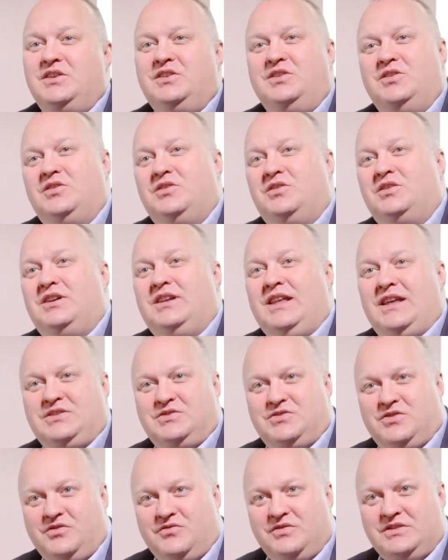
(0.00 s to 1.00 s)
your
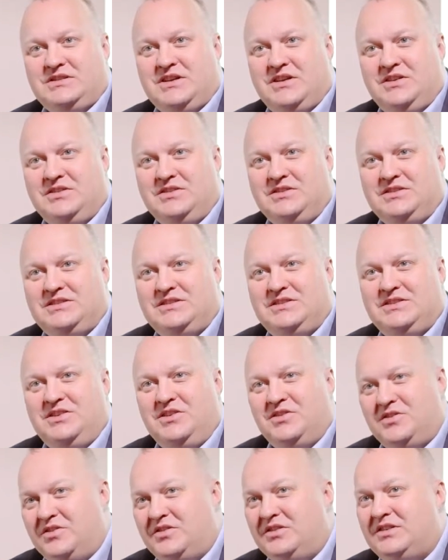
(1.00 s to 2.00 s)
cholesterol results,
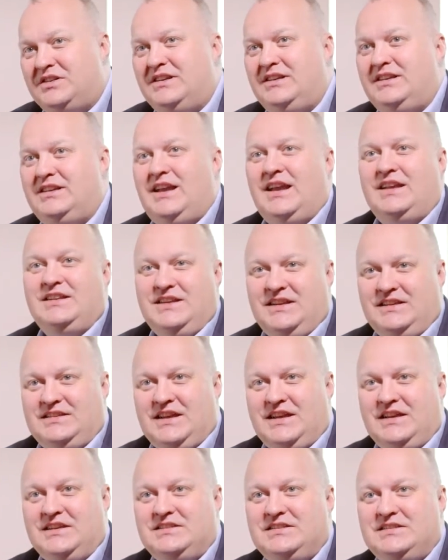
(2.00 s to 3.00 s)
your kidney
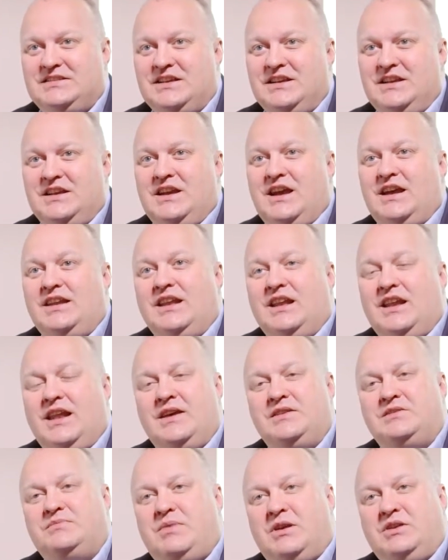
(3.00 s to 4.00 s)
tests. And it
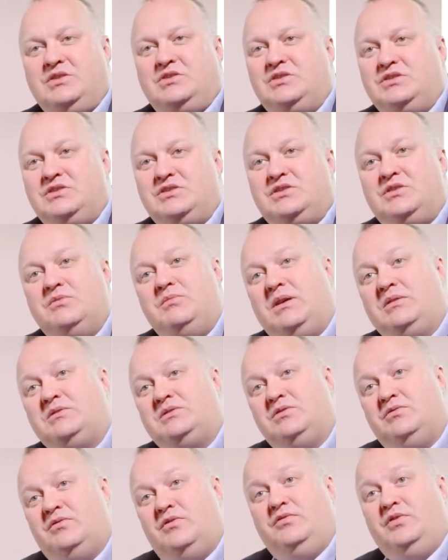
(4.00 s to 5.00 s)
allows patients to be able
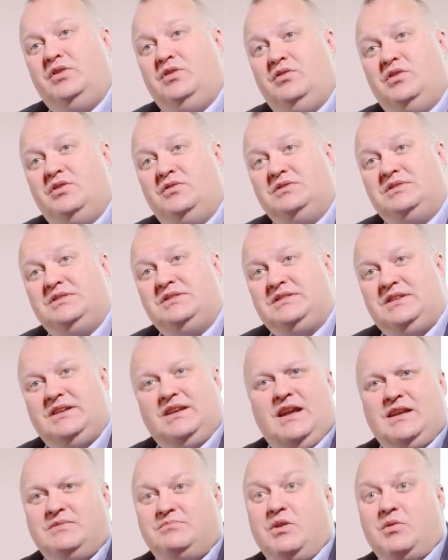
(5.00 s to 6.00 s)
to review those and
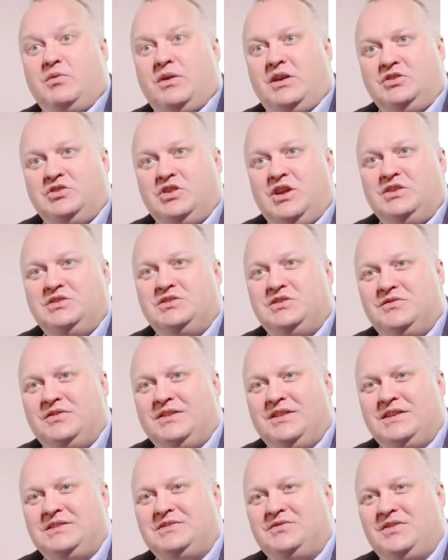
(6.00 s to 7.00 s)
say, has my weight changed over
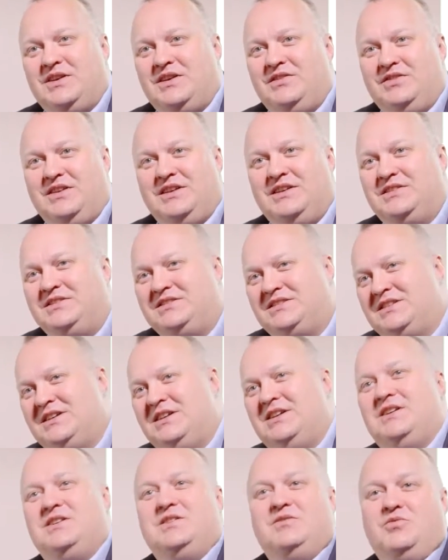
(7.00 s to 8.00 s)
the last 5 years?
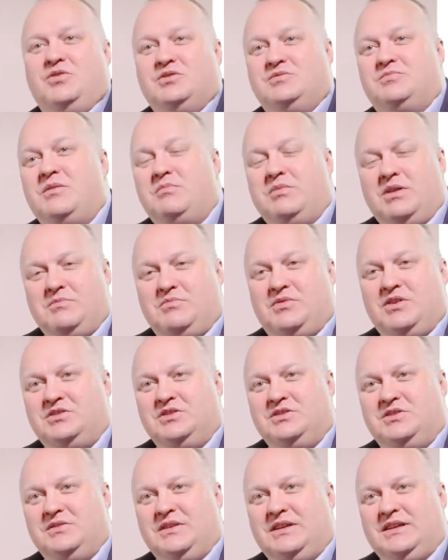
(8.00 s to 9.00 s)
What's my blood
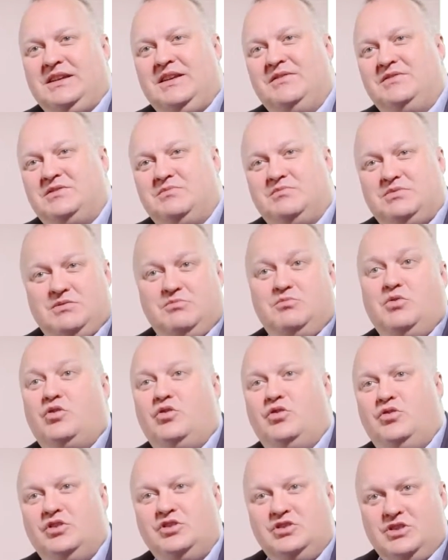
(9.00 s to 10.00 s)
pressure doing? And gives them some
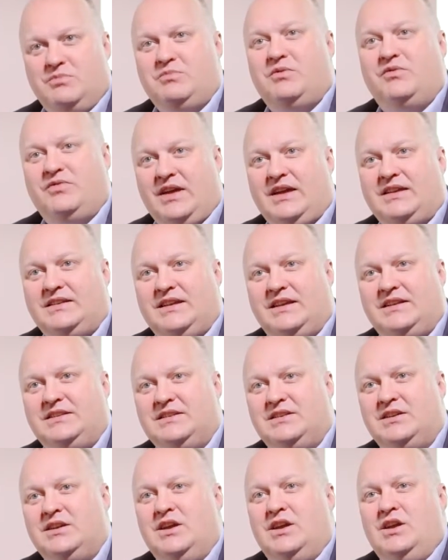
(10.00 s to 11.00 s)
more ownership of that
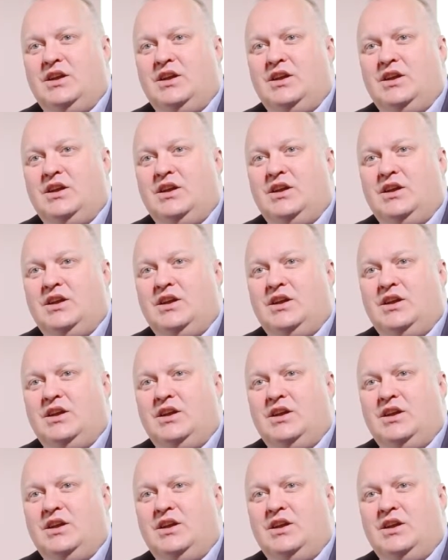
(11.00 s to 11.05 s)
data,